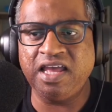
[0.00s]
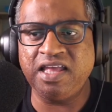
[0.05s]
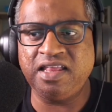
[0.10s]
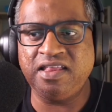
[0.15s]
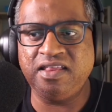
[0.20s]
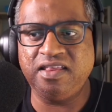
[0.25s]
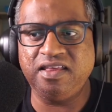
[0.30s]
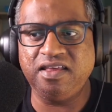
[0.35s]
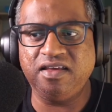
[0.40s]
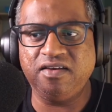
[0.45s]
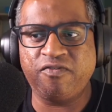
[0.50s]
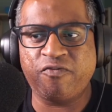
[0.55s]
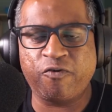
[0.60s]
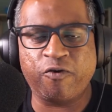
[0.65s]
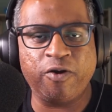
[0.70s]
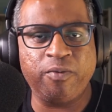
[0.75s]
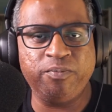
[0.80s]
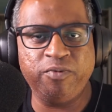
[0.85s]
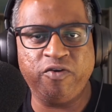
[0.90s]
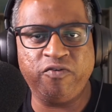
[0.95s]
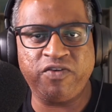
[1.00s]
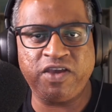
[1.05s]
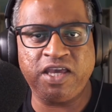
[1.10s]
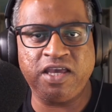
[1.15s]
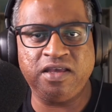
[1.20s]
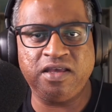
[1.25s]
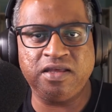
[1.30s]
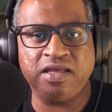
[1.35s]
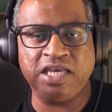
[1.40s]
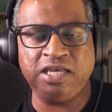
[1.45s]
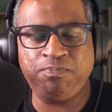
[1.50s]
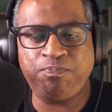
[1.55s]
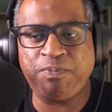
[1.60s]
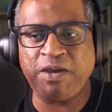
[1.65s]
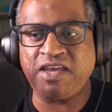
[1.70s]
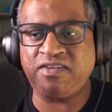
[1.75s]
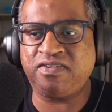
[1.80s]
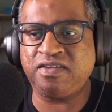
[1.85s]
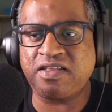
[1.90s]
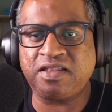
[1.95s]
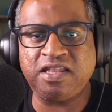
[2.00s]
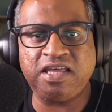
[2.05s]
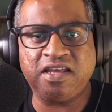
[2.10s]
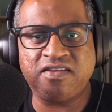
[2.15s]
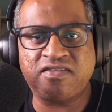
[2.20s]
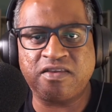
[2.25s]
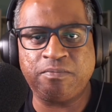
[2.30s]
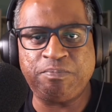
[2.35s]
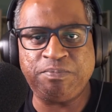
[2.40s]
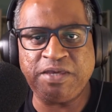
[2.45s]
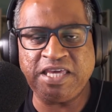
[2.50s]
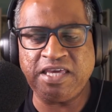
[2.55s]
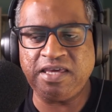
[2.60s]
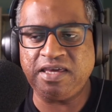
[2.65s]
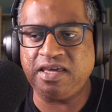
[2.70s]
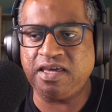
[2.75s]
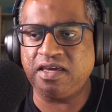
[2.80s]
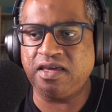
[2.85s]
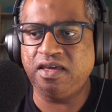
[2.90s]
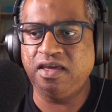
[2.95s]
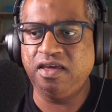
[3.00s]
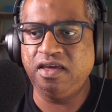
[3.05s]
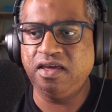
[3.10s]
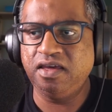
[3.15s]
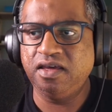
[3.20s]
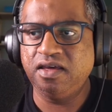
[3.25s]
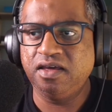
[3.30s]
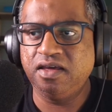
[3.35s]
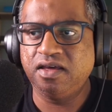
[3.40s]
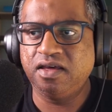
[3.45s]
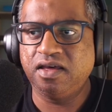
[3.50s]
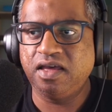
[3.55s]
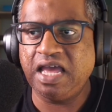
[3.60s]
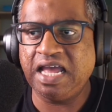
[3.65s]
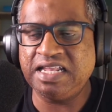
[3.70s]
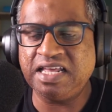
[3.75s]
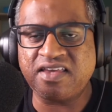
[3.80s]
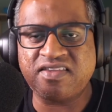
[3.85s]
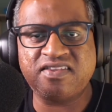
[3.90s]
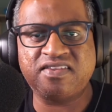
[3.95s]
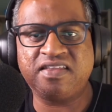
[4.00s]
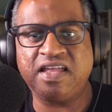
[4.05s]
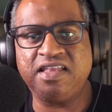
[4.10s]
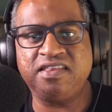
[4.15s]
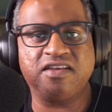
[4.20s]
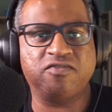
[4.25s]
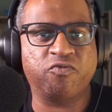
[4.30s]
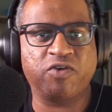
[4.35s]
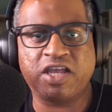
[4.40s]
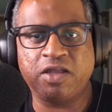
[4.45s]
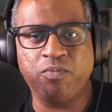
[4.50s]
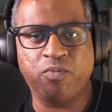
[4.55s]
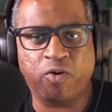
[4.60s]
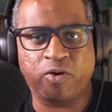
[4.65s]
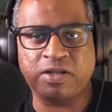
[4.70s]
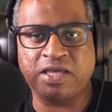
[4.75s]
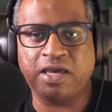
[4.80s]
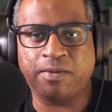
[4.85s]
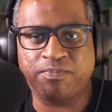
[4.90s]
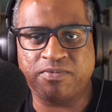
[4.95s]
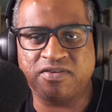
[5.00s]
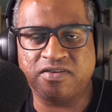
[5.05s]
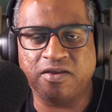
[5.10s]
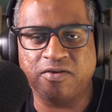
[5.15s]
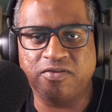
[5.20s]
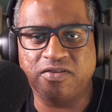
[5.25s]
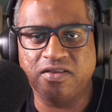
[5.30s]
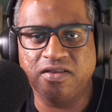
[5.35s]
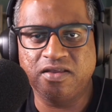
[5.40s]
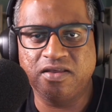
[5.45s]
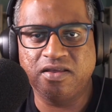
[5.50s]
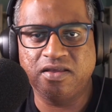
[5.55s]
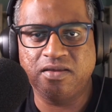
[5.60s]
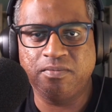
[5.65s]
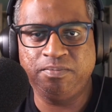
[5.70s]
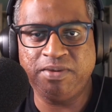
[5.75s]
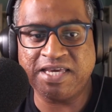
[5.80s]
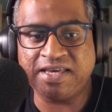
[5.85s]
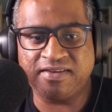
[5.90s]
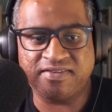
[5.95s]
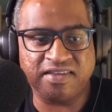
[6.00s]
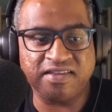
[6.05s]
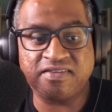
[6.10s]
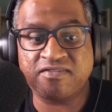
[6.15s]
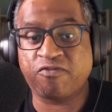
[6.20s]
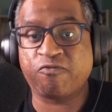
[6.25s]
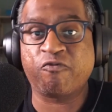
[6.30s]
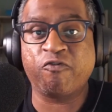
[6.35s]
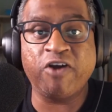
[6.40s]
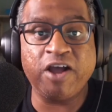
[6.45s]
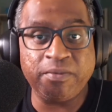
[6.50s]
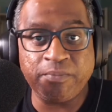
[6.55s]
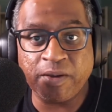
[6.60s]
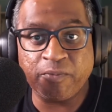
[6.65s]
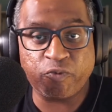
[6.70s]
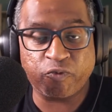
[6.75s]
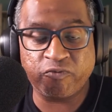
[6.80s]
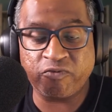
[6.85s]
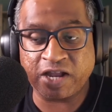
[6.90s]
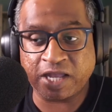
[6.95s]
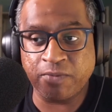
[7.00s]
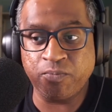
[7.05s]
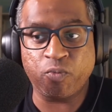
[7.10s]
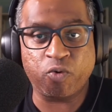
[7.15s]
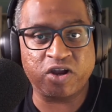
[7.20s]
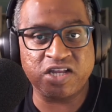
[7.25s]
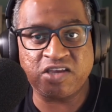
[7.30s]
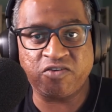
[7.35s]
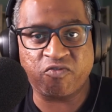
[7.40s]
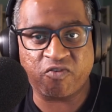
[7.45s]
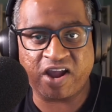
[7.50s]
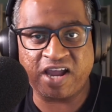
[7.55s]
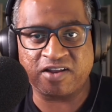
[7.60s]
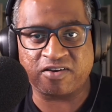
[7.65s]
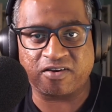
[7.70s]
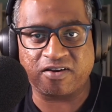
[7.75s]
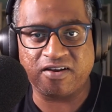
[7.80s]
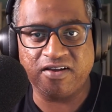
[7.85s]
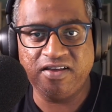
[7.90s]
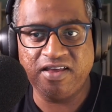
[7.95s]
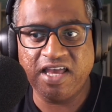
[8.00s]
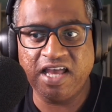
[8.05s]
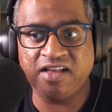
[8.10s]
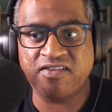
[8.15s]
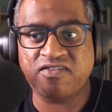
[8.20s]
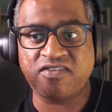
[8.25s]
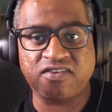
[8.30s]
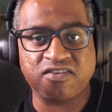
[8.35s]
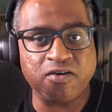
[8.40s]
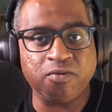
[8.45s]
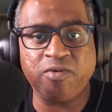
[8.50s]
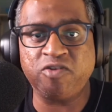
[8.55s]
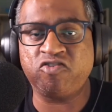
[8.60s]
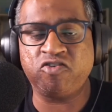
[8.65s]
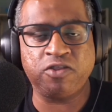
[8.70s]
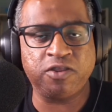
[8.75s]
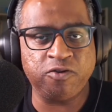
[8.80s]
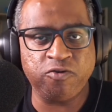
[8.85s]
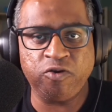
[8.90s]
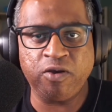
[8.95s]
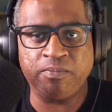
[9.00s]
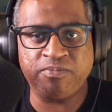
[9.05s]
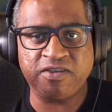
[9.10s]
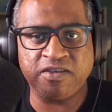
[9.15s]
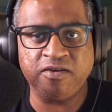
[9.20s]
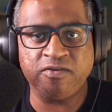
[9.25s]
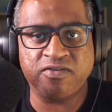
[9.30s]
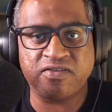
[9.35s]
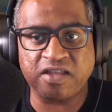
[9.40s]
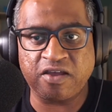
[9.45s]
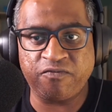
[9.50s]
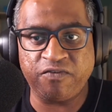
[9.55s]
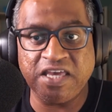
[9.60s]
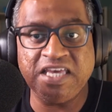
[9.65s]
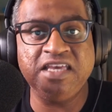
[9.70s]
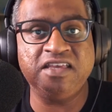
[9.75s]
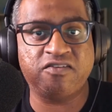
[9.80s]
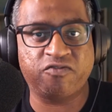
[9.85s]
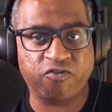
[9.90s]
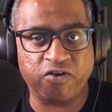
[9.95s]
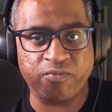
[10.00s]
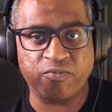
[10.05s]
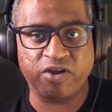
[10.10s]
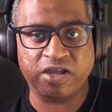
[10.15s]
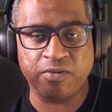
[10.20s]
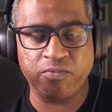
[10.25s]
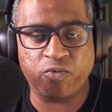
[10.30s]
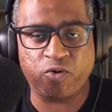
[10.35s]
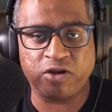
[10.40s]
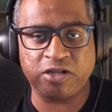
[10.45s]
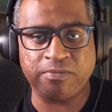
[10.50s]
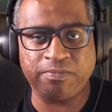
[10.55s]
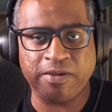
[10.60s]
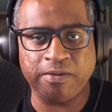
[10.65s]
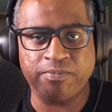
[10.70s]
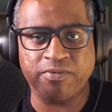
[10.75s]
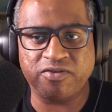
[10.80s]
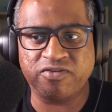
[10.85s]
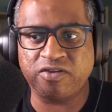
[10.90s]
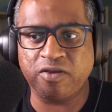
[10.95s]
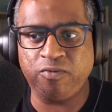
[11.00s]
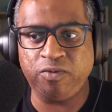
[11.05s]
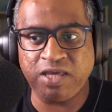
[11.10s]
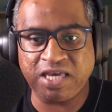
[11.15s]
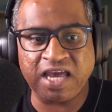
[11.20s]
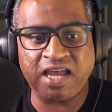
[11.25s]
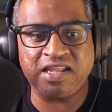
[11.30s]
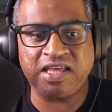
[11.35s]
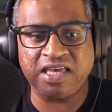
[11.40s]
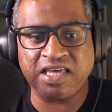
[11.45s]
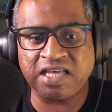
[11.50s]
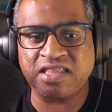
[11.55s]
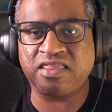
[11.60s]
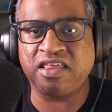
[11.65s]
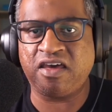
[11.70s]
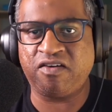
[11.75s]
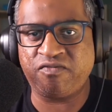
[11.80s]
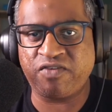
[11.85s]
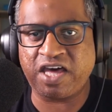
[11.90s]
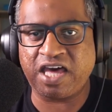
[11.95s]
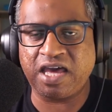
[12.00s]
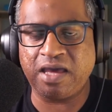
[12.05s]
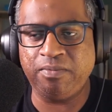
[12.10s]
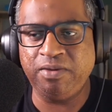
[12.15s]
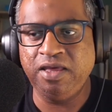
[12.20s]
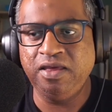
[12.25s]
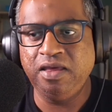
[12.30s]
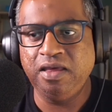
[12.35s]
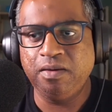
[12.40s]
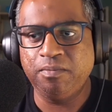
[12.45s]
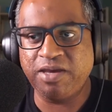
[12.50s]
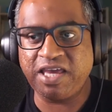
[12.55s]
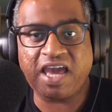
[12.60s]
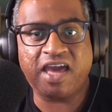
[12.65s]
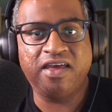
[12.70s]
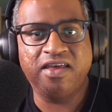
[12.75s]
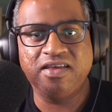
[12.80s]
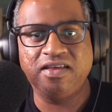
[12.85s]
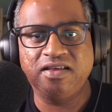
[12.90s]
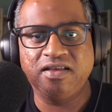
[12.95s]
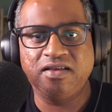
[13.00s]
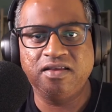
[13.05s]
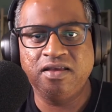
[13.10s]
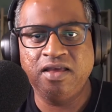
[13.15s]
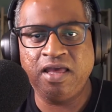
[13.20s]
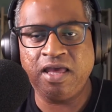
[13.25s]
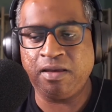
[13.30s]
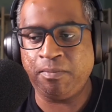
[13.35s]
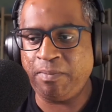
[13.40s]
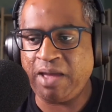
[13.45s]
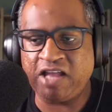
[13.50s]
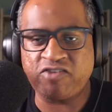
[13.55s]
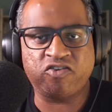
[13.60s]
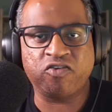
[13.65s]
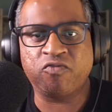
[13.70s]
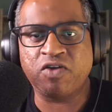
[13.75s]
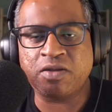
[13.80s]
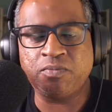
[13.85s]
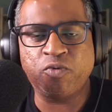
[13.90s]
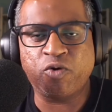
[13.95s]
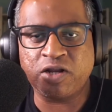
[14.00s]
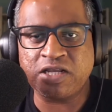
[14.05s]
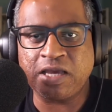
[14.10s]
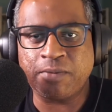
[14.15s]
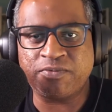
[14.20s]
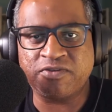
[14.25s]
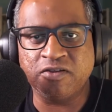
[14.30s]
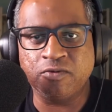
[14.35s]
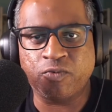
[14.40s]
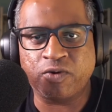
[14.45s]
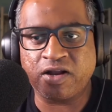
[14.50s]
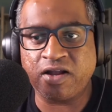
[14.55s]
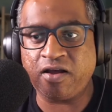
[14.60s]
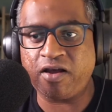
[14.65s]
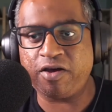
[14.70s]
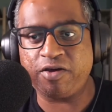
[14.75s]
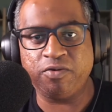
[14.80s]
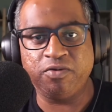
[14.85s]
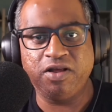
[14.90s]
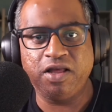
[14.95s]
And for a movie, it basically ends up being an extended Rick and Morty episode because it's from a Rick and Morty writer. And so much of the new MCU stuff is from Rick and Morty people. So you kind of get that vibe. But yeah, imagine a Rick and Morty episode where,